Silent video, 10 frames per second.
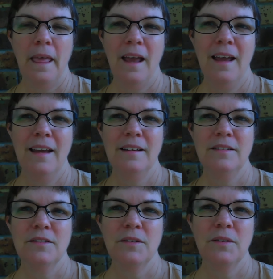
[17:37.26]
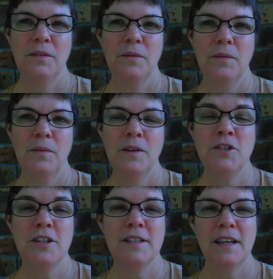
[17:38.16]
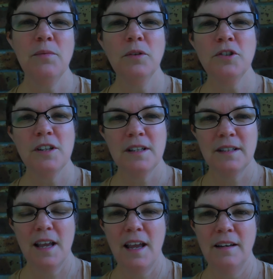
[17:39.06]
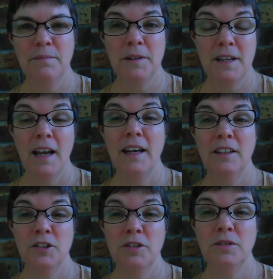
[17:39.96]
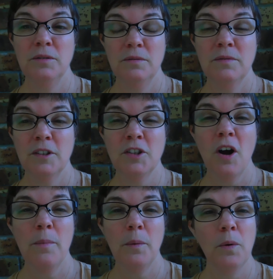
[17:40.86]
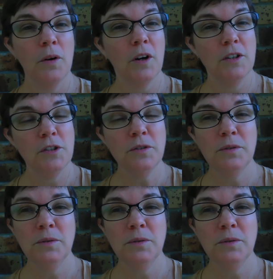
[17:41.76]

And when she said what she said pertaining to the type of work I do,